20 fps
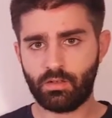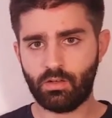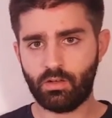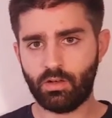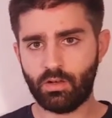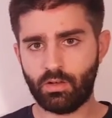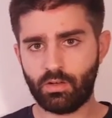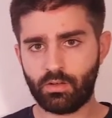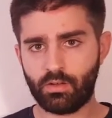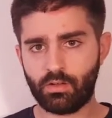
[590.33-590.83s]

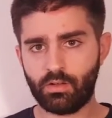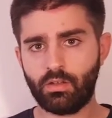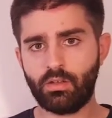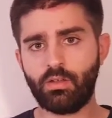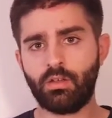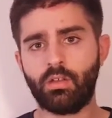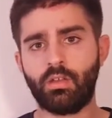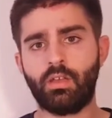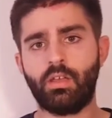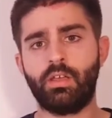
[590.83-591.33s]
OR,
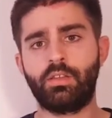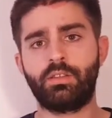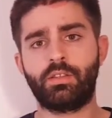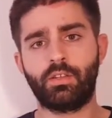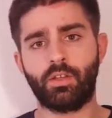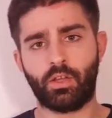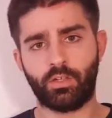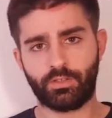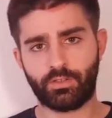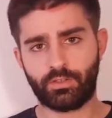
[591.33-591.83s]
and
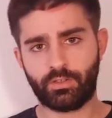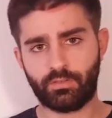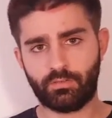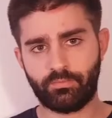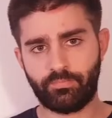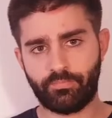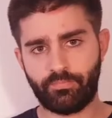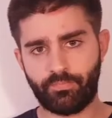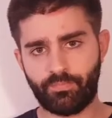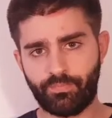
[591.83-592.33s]
NOT.
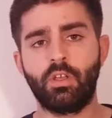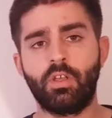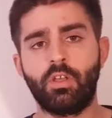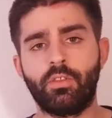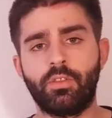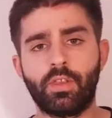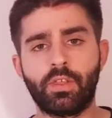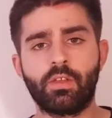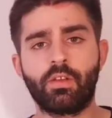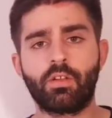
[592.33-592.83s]

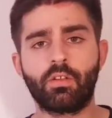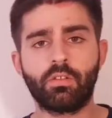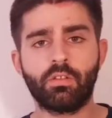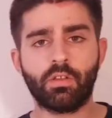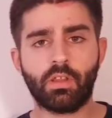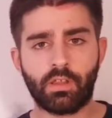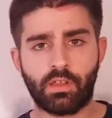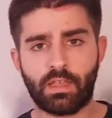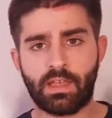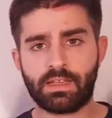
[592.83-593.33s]
They
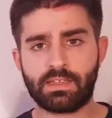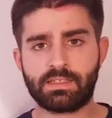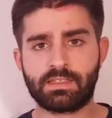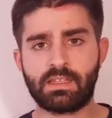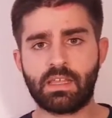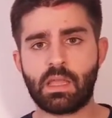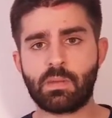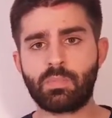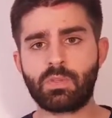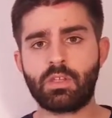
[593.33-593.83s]
all
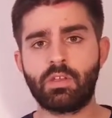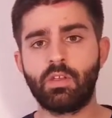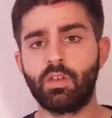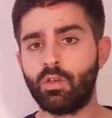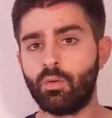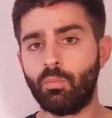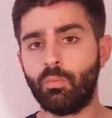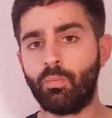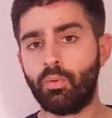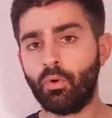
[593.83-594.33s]
accept
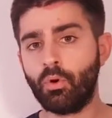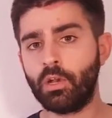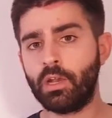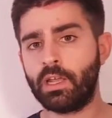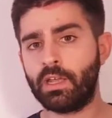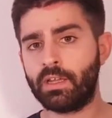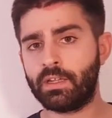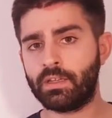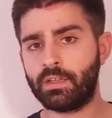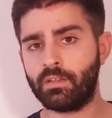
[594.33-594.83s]

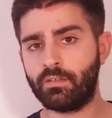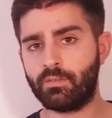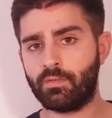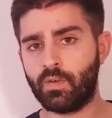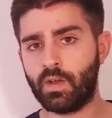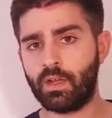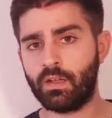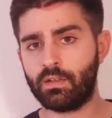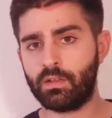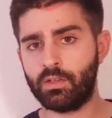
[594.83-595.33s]
Boolean
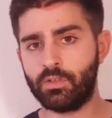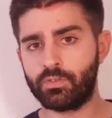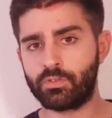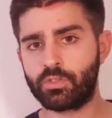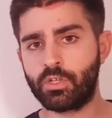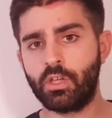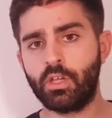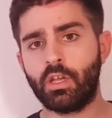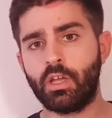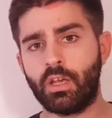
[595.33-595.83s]
values
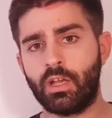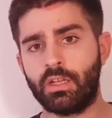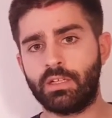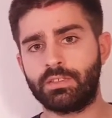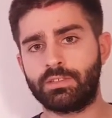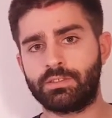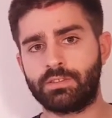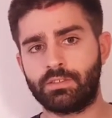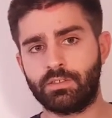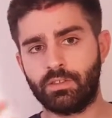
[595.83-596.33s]

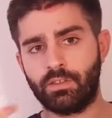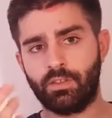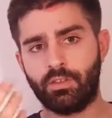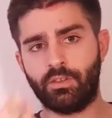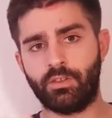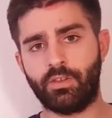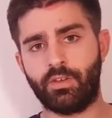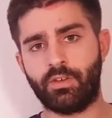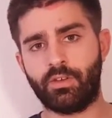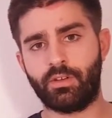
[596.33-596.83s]
as
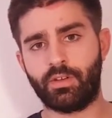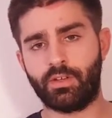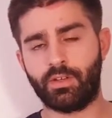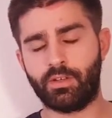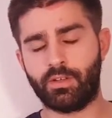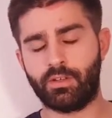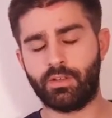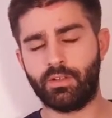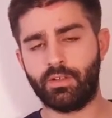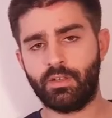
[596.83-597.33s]

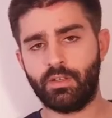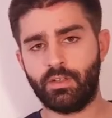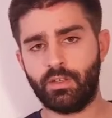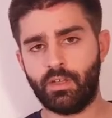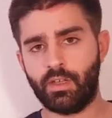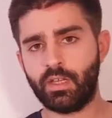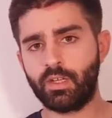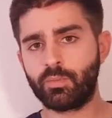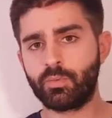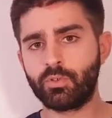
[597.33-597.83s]
their
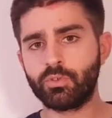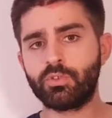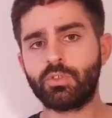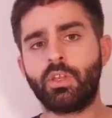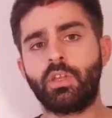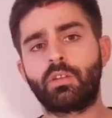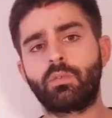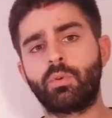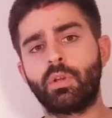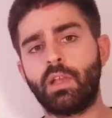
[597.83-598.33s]
input
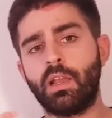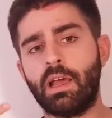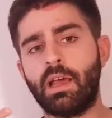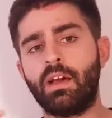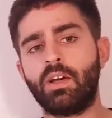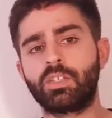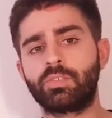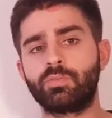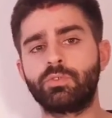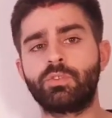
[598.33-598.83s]
and will
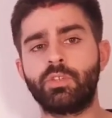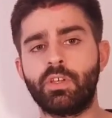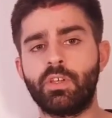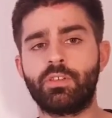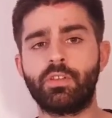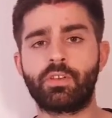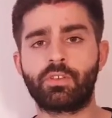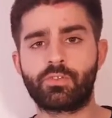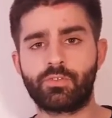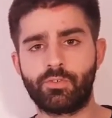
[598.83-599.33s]
output
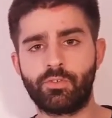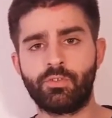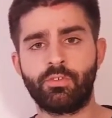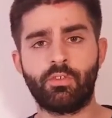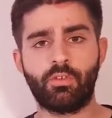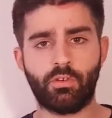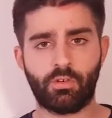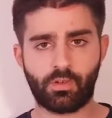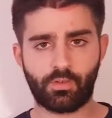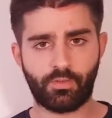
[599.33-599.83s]
either
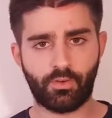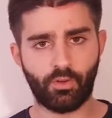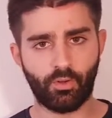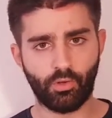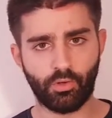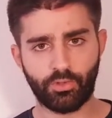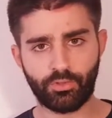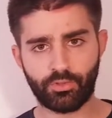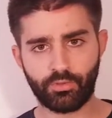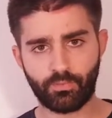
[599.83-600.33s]
true or
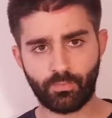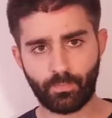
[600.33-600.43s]
false.